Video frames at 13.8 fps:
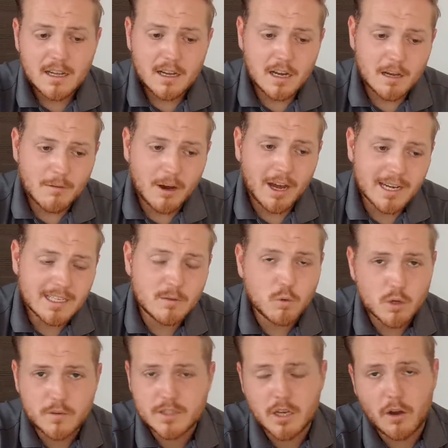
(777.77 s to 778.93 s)
Um, I actually
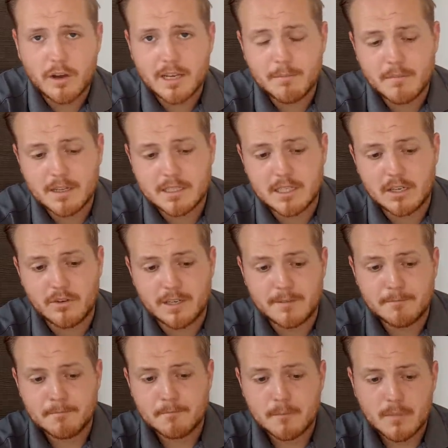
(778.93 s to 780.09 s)
would have signed him considering
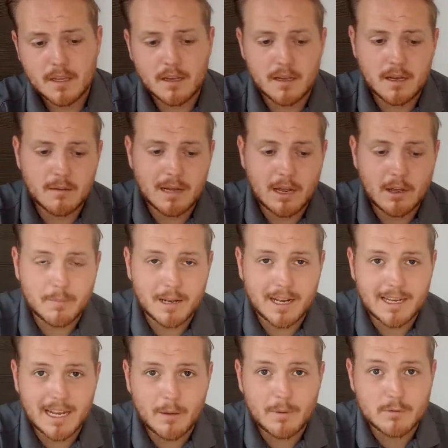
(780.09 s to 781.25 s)
uh, he
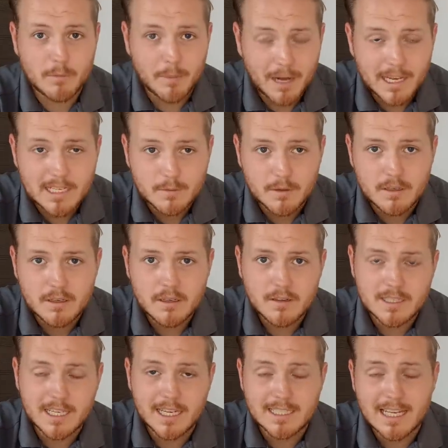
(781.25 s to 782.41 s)
planned out his replacement
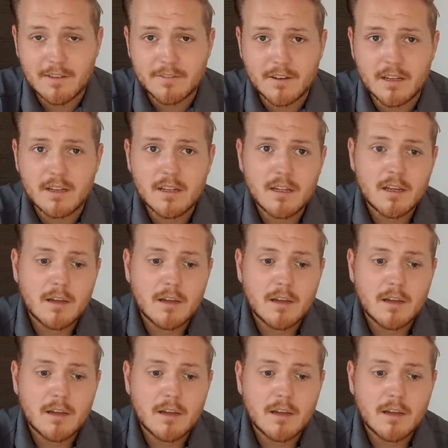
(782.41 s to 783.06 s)
season after.